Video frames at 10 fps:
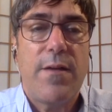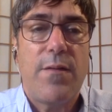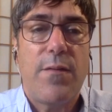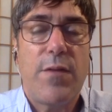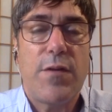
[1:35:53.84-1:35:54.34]

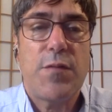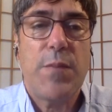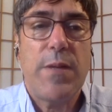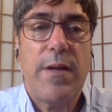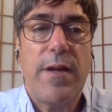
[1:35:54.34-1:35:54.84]
there's
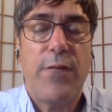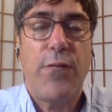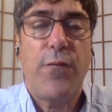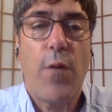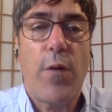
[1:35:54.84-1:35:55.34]
been a
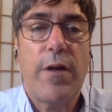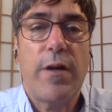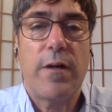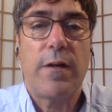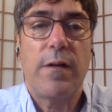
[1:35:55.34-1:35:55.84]

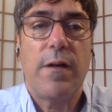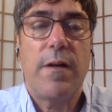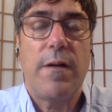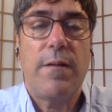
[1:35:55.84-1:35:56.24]
4-year